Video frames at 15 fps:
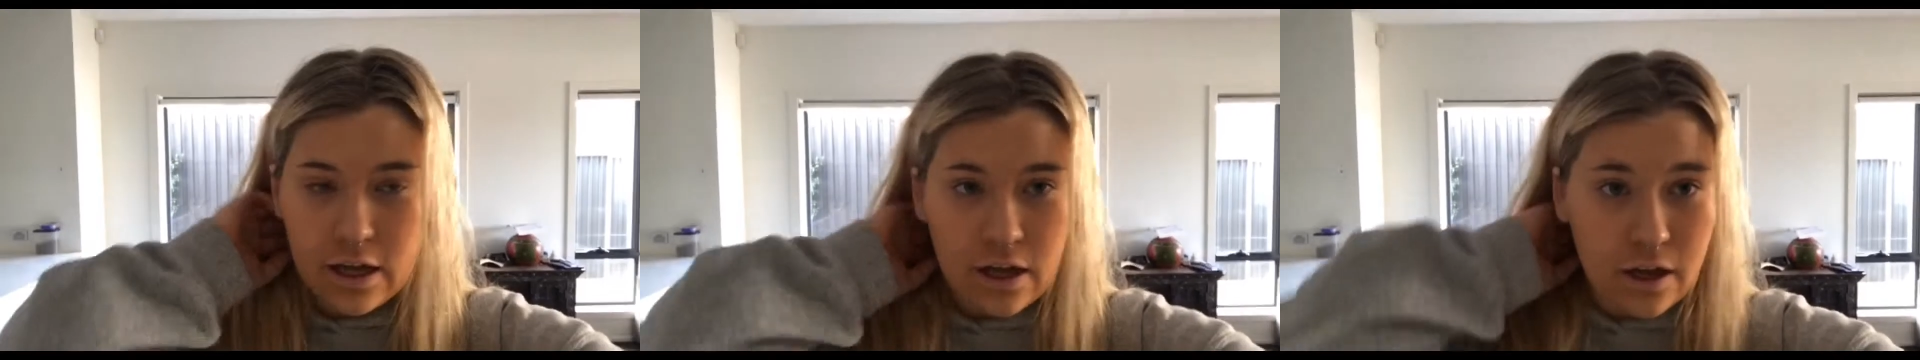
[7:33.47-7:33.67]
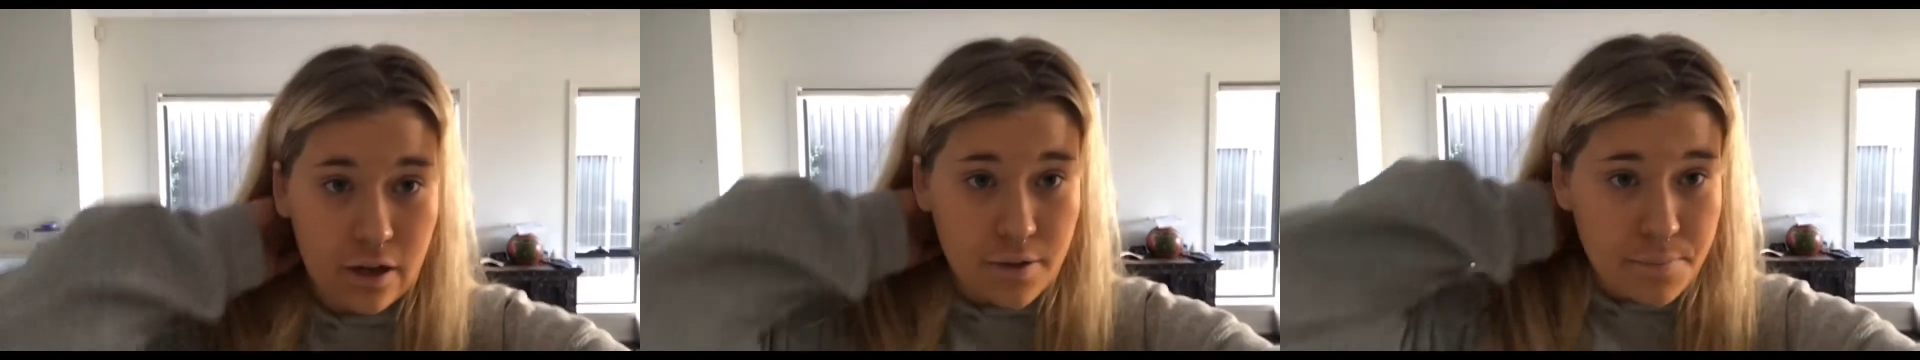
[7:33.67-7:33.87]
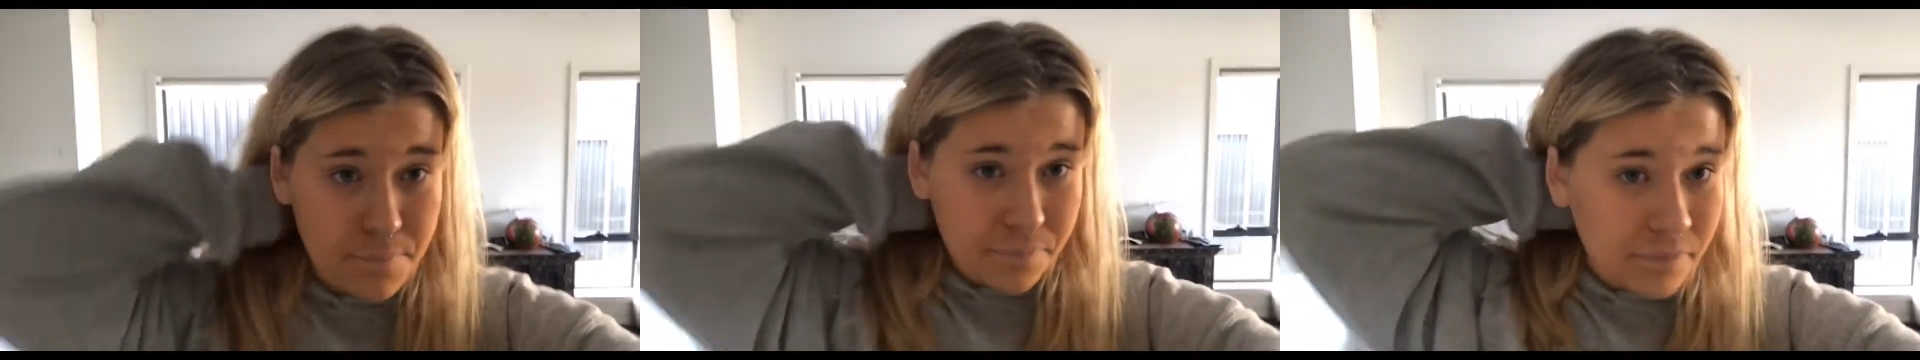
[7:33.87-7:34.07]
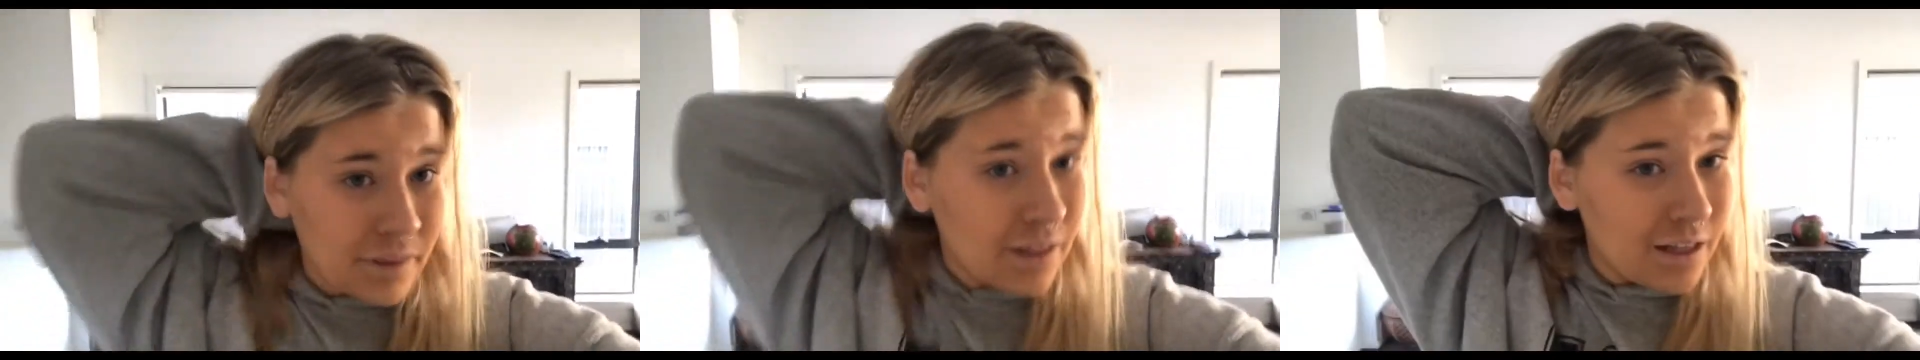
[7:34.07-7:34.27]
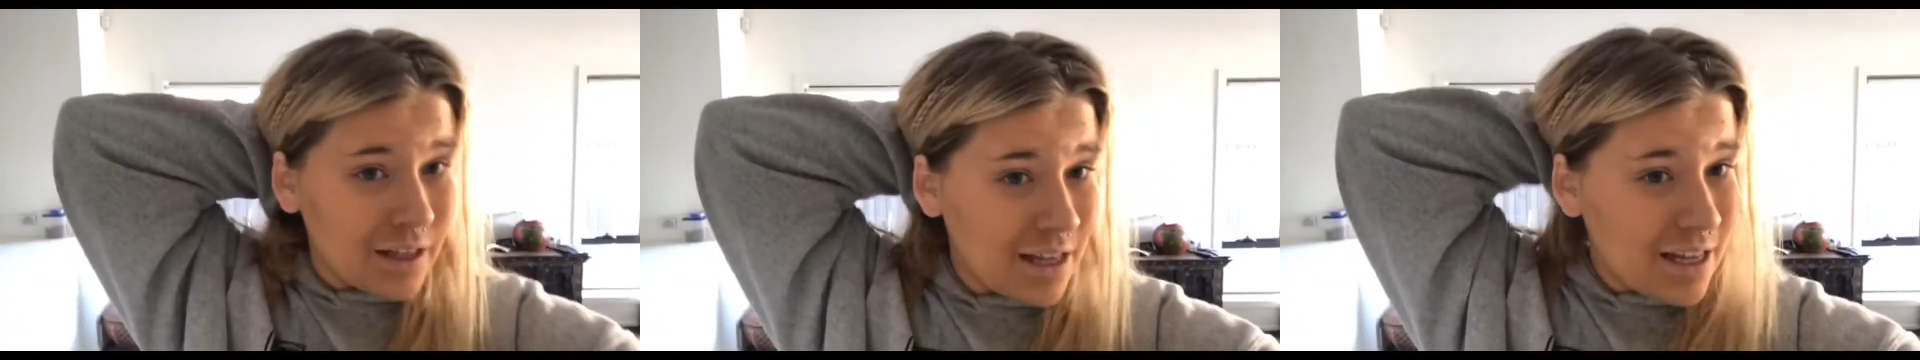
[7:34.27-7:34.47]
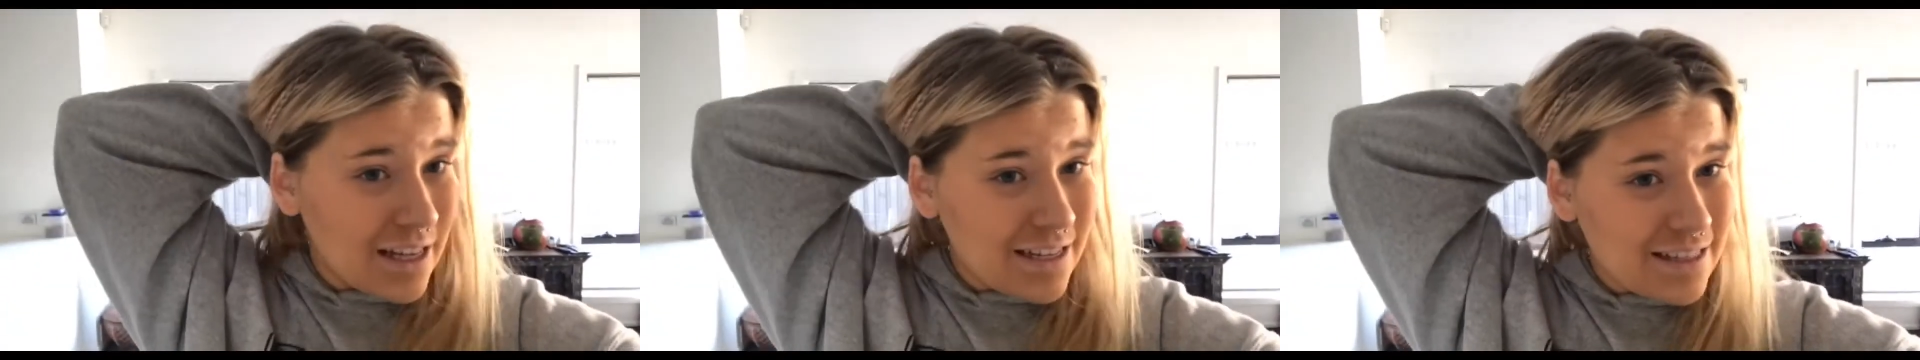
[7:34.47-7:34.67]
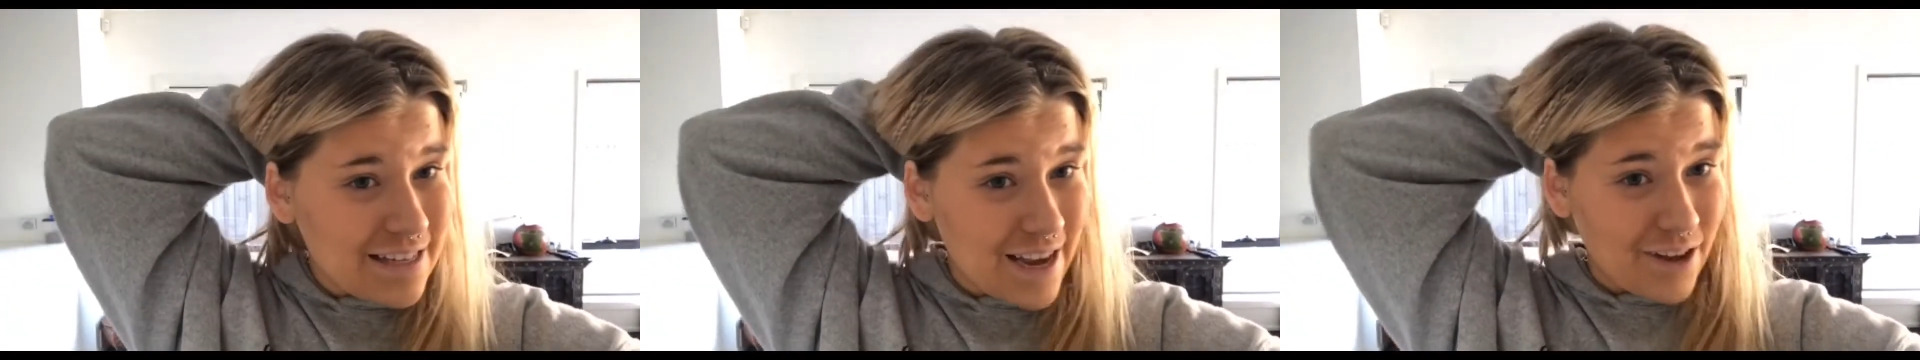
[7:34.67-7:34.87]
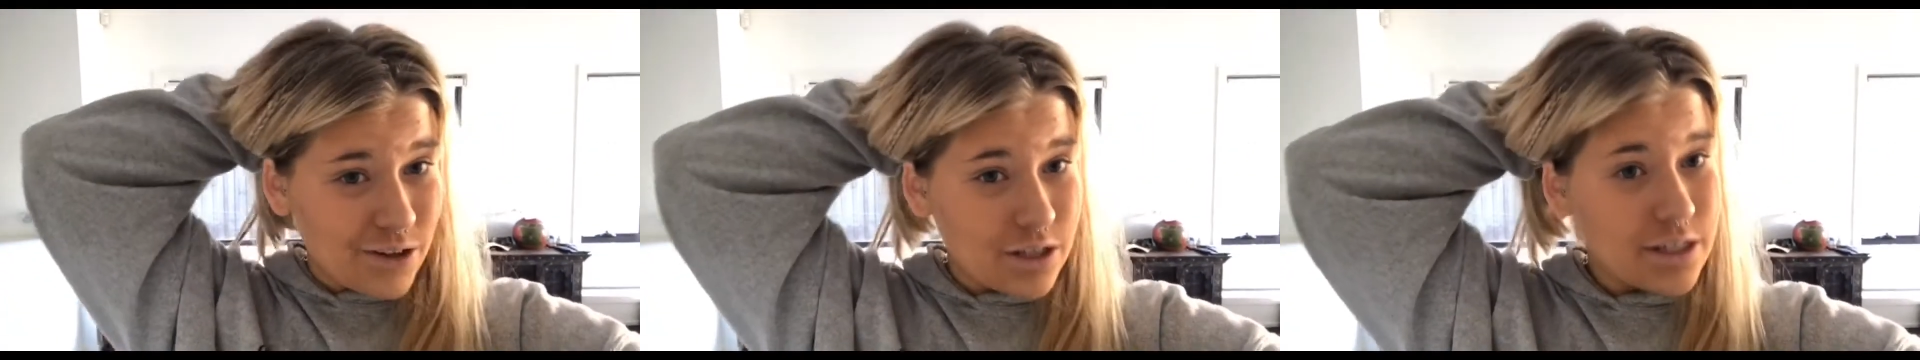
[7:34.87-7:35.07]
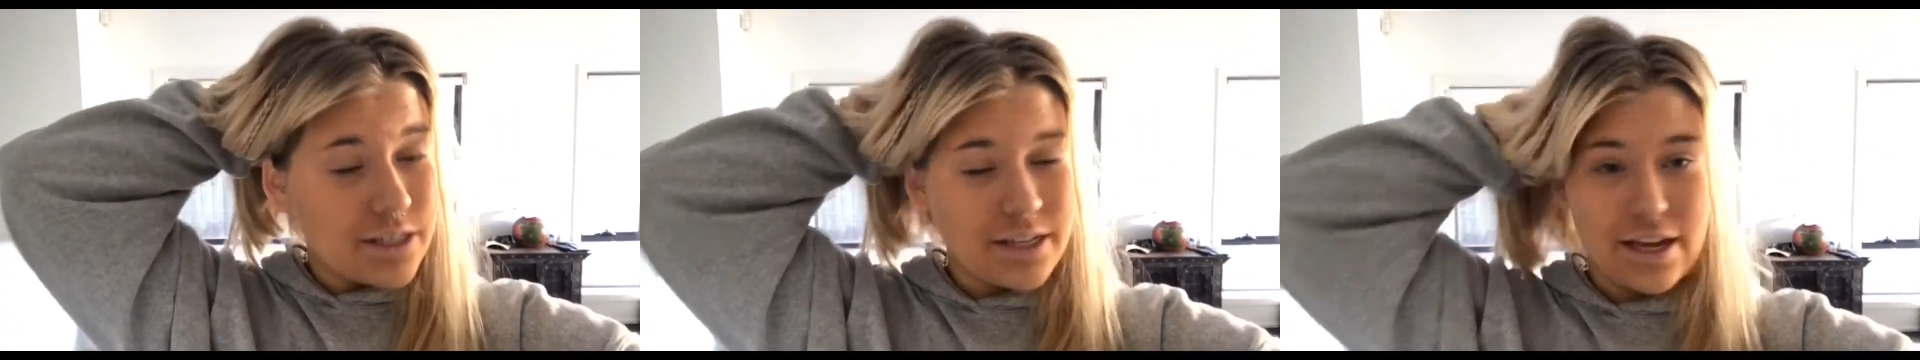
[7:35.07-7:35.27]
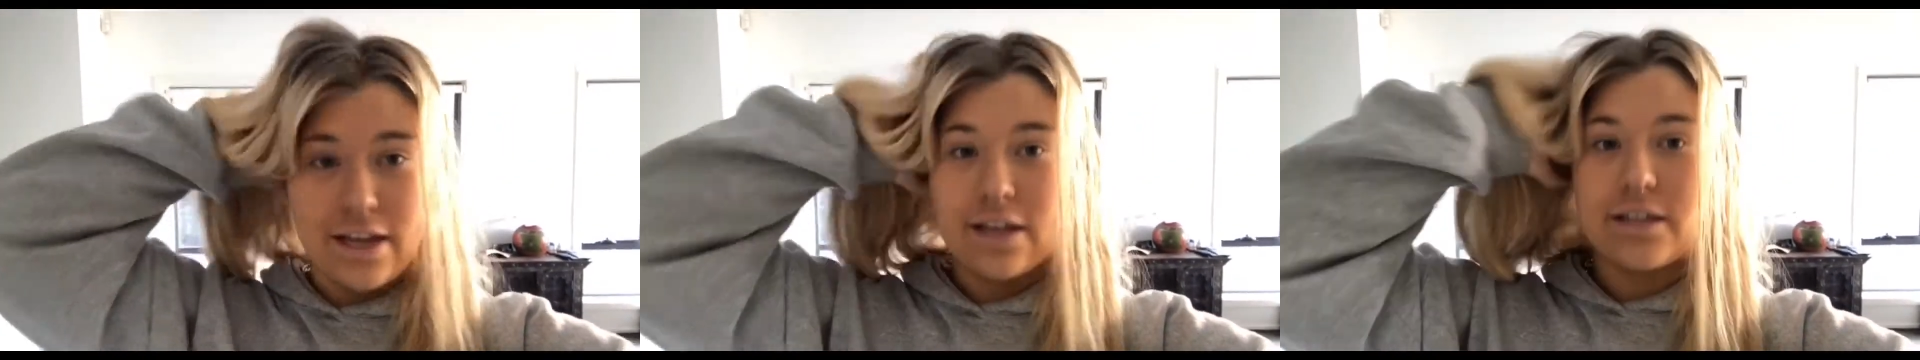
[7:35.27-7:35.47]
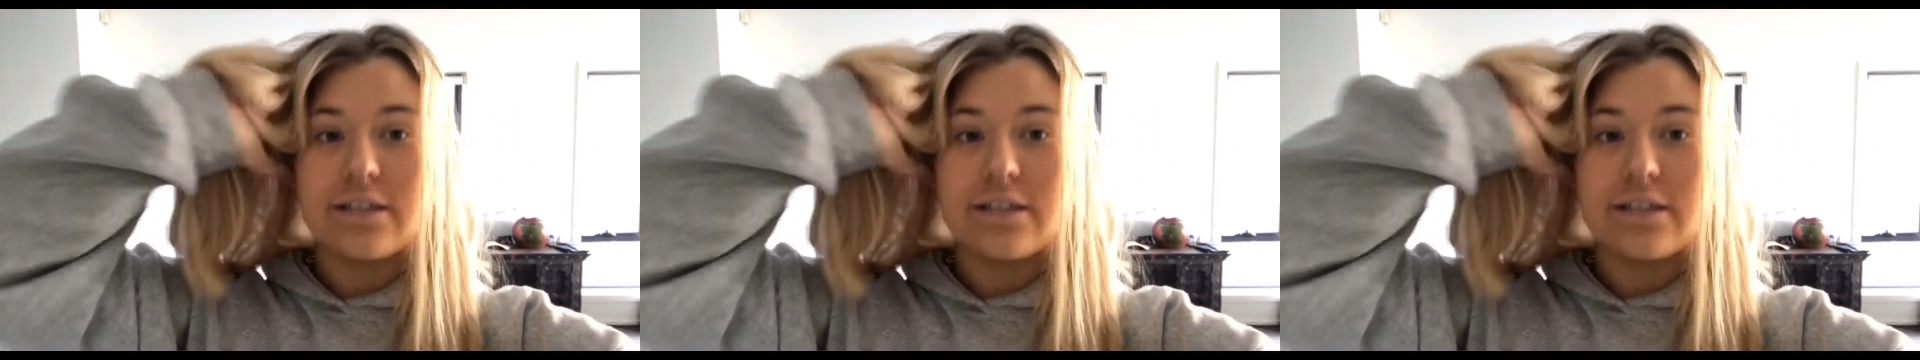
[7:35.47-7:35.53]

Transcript: um downstairs